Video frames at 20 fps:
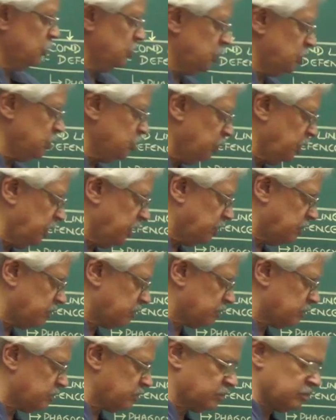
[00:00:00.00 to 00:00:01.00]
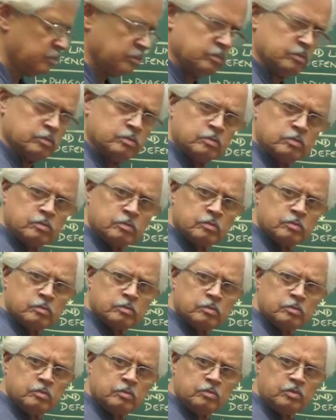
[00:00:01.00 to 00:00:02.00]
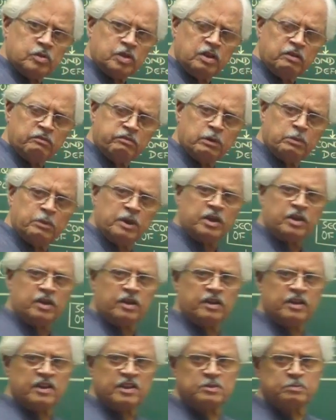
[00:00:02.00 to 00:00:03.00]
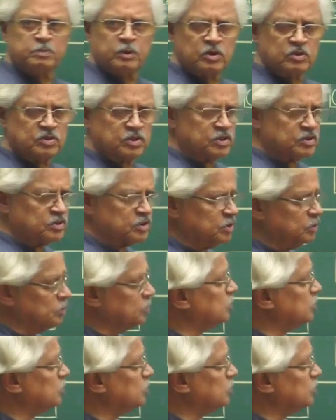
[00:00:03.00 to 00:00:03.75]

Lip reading: showing the inflammatory responses due